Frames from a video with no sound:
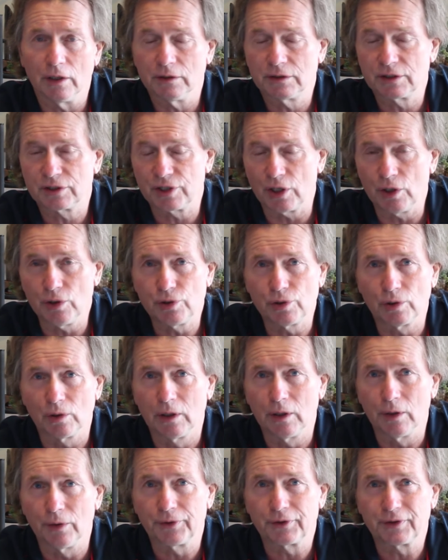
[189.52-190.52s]
Social
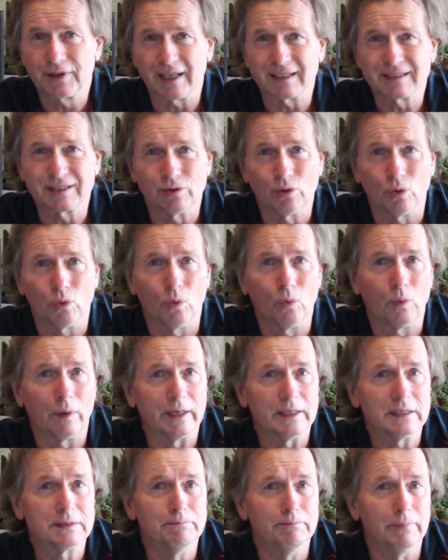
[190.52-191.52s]
health doesn't
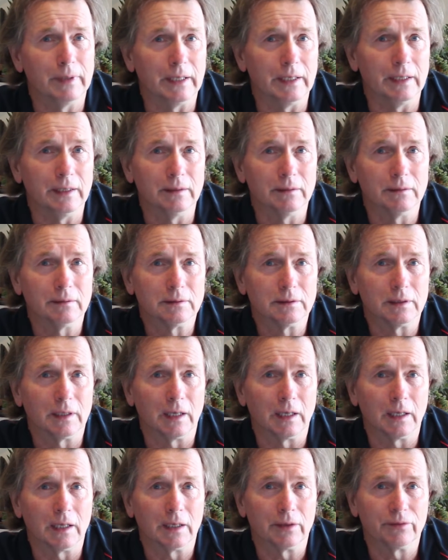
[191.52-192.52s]
always mean
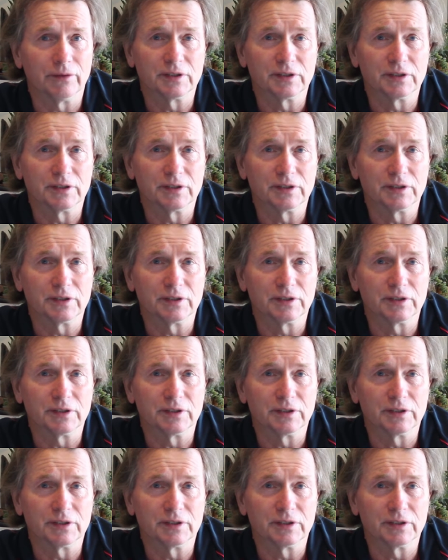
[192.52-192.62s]
uh,